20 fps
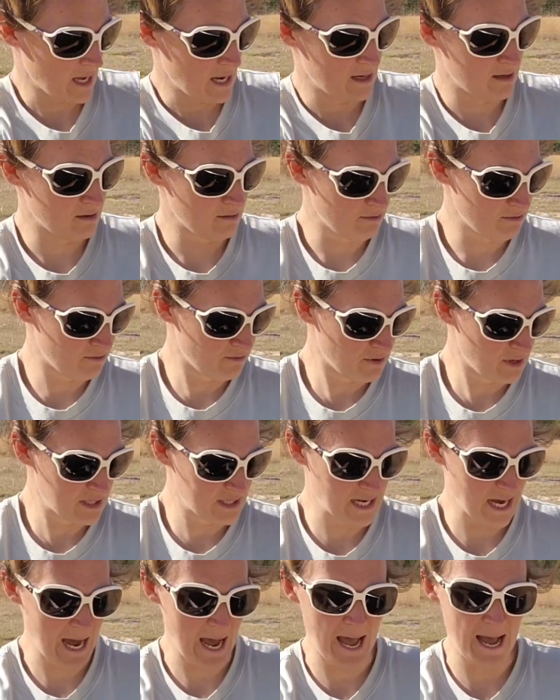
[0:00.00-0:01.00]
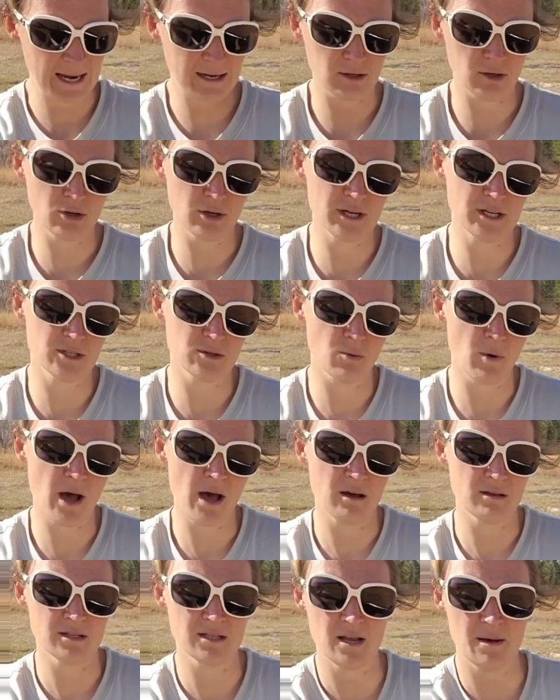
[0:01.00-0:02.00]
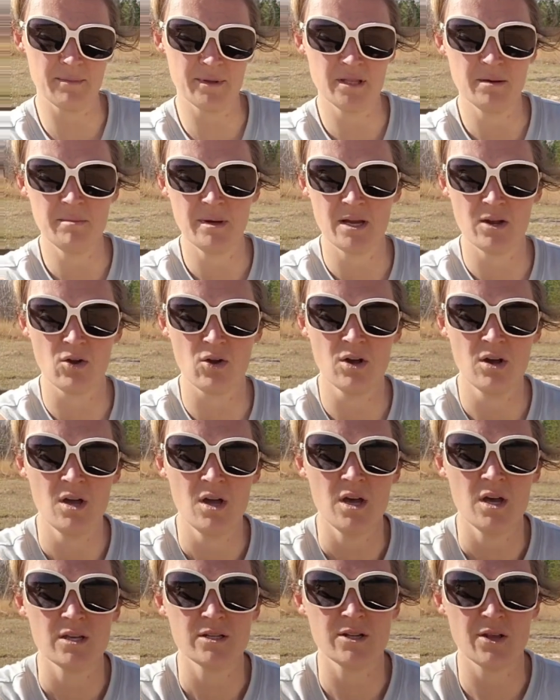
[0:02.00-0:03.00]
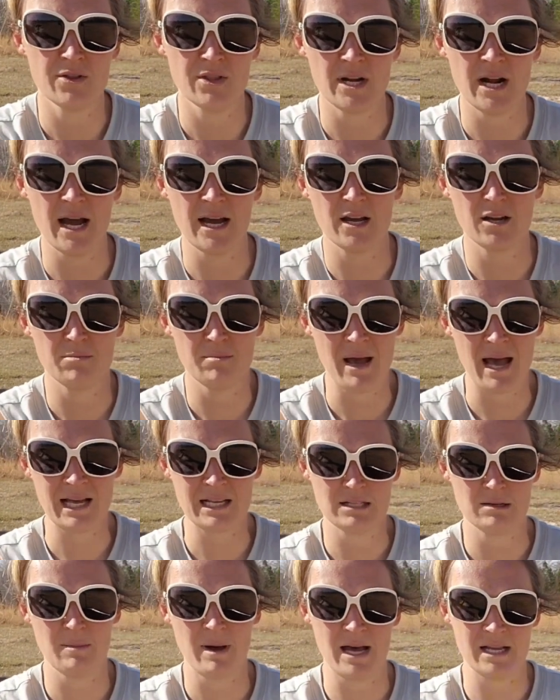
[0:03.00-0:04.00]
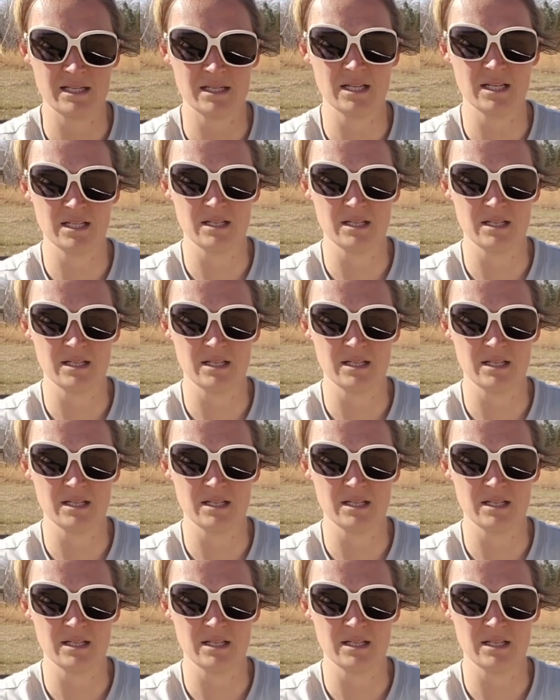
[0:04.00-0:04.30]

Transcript: kind of diagonal as well, some in the middle, so that I could maximize the